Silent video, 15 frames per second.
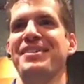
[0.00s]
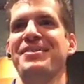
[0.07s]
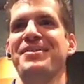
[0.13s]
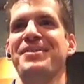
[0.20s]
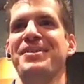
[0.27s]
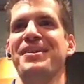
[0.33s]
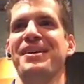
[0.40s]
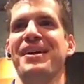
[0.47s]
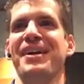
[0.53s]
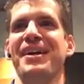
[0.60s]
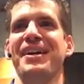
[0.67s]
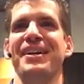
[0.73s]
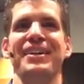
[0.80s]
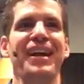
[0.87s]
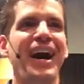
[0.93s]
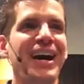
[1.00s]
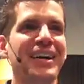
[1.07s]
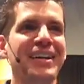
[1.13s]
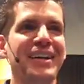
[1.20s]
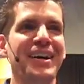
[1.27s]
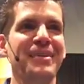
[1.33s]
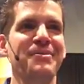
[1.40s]
Or knock
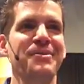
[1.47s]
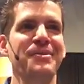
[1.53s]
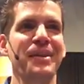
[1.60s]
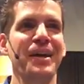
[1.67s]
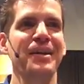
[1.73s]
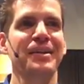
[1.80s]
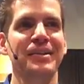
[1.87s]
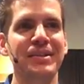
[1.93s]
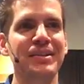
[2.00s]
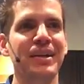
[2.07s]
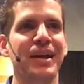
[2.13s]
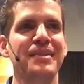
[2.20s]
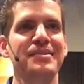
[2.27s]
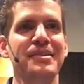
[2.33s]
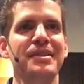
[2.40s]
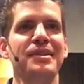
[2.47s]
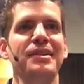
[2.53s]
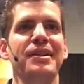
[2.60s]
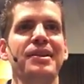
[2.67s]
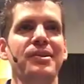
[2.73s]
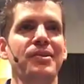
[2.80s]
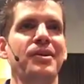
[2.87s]
it up, or hey, you guys need to
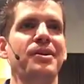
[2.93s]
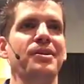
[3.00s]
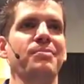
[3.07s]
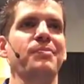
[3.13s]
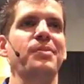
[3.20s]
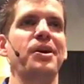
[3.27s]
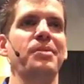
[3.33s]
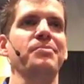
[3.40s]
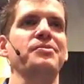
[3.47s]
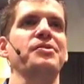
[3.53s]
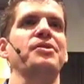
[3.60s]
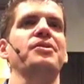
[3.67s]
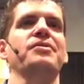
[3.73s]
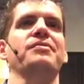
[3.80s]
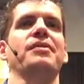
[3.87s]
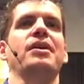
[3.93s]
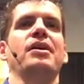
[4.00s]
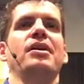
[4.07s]
get along, problem solve.